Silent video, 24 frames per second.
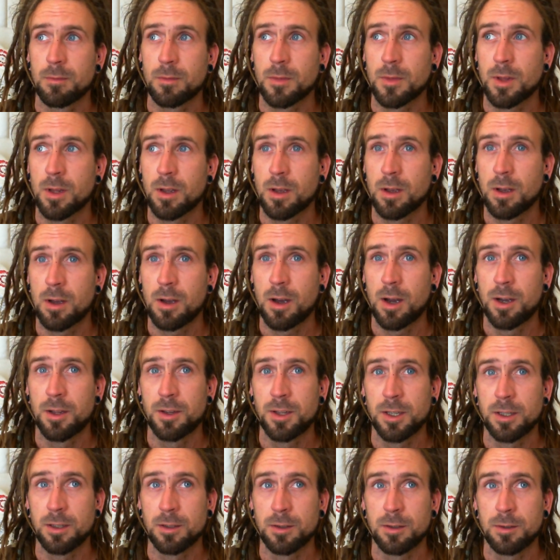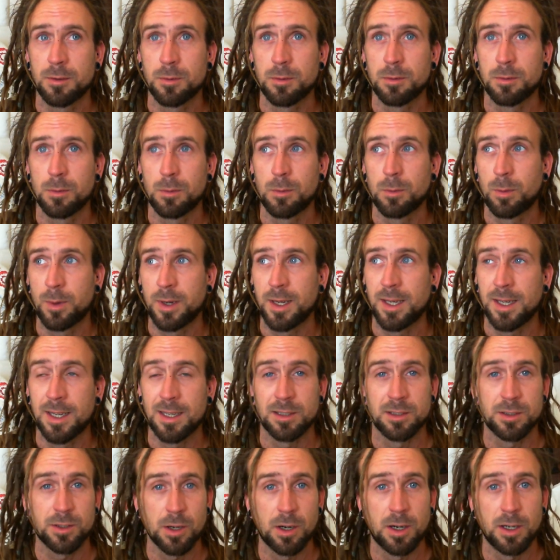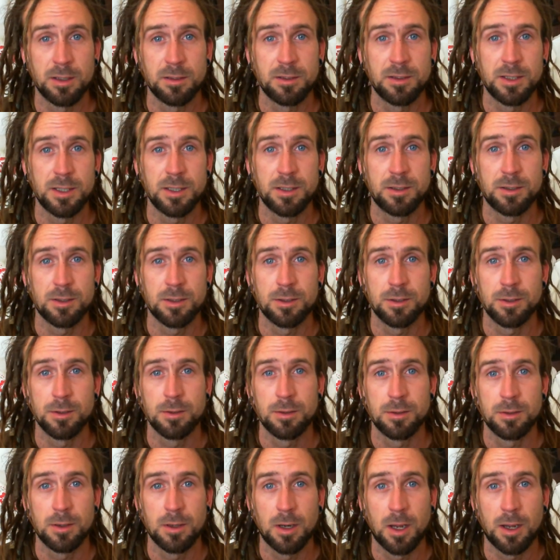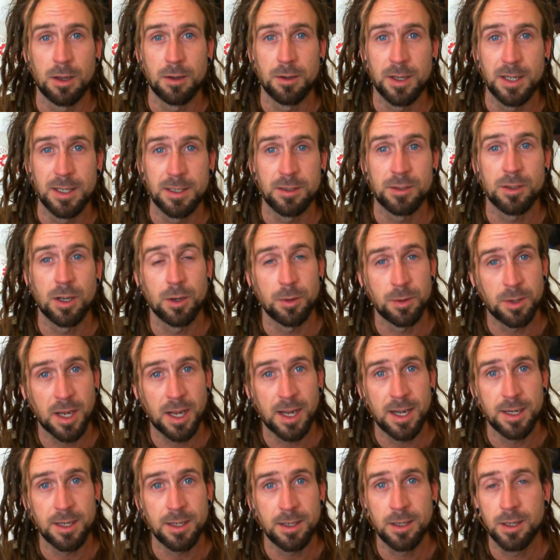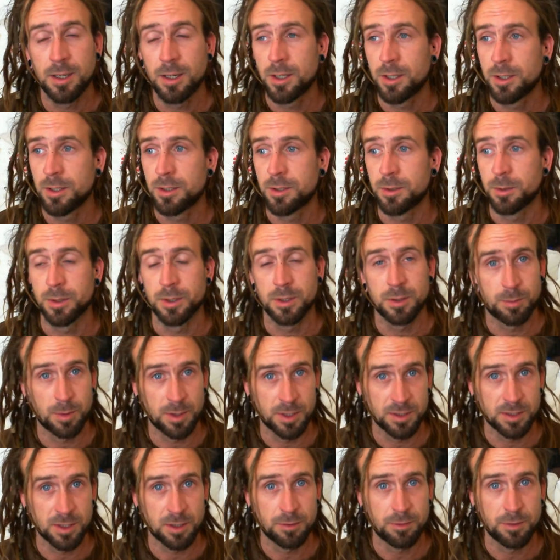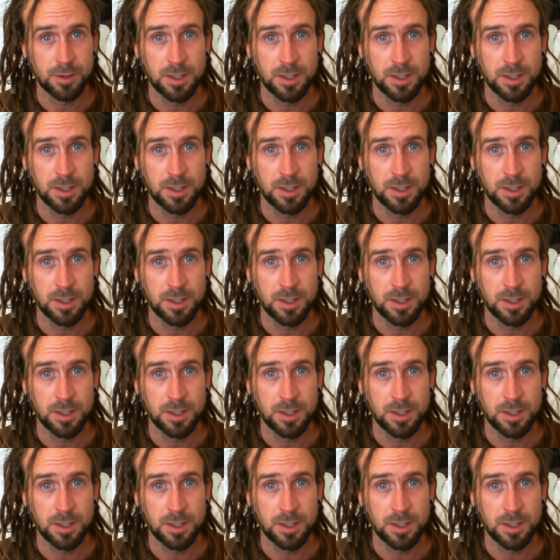I think that we as guys need to learn that it's okay to express our feelings.